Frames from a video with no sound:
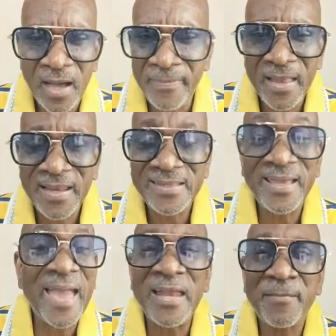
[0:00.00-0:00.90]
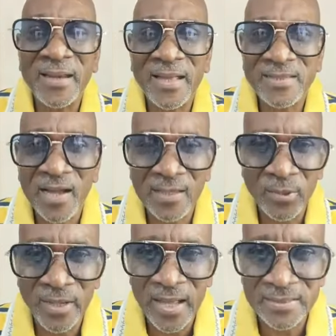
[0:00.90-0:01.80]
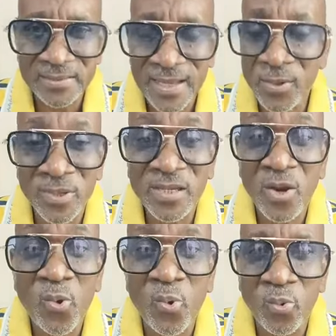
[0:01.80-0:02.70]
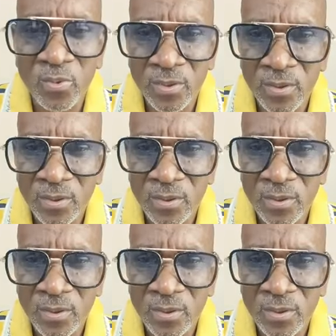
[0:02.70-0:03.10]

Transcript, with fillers: I'm not letting anybody at all know that. I don't care who.